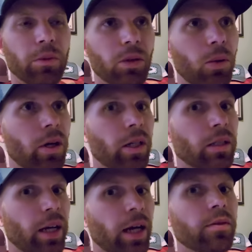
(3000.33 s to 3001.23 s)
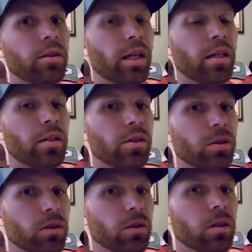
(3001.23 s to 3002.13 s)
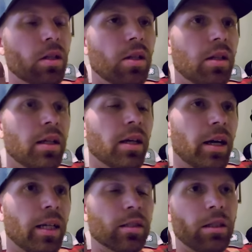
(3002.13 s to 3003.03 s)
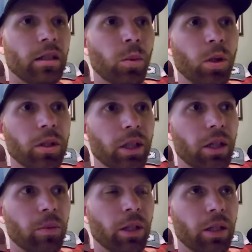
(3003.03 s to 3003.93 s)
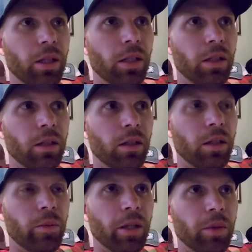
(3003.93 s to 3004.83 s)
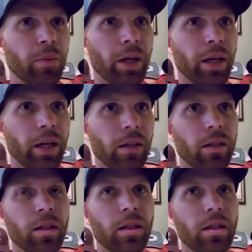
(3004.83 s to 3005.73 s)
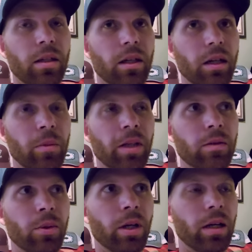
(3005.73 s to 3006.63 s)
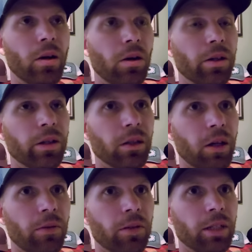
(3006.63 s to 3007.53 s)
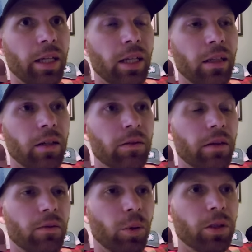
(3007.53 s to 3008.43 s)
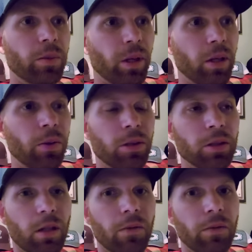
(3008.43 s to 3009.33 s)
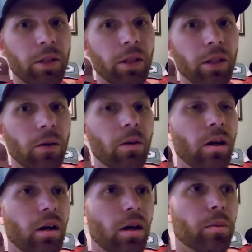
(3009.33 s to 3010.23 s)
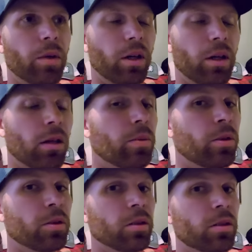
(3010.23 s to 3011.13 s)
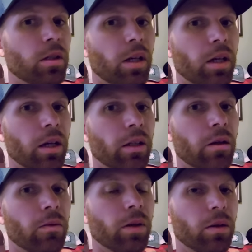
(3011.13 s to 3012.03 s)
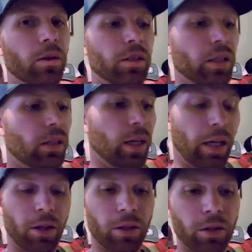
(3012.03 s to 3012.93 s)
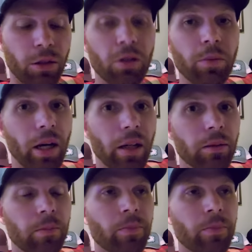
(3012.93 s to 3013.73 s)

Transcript: him twice after that initial, asking him what's up, and he didn't email me back. Um, even when I called his office and left a voicemail, which is on video, um, on another person's uh, telephone, because I, I couldn't use mine,